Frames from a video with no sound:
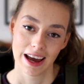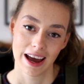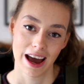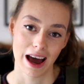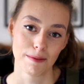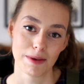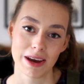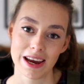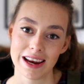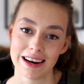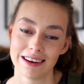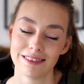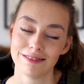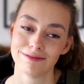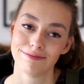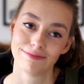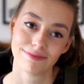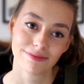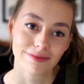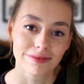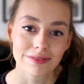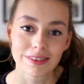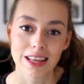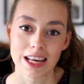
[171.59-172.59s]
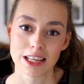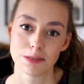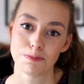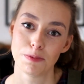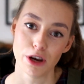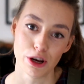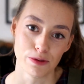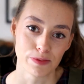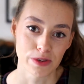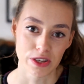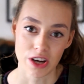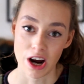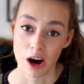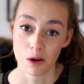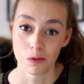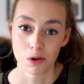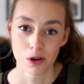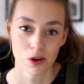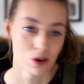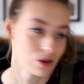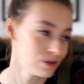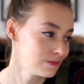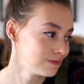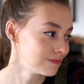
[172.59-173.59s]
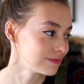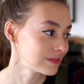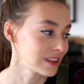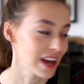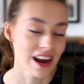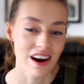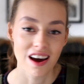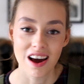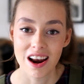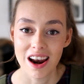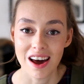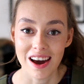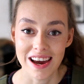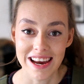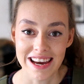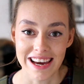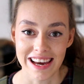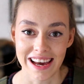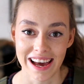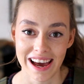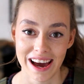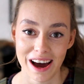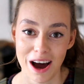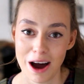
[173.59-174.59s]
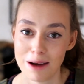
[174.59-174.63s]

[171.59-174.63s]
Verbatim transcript: I mean, there's boobs on our wall, and I like it.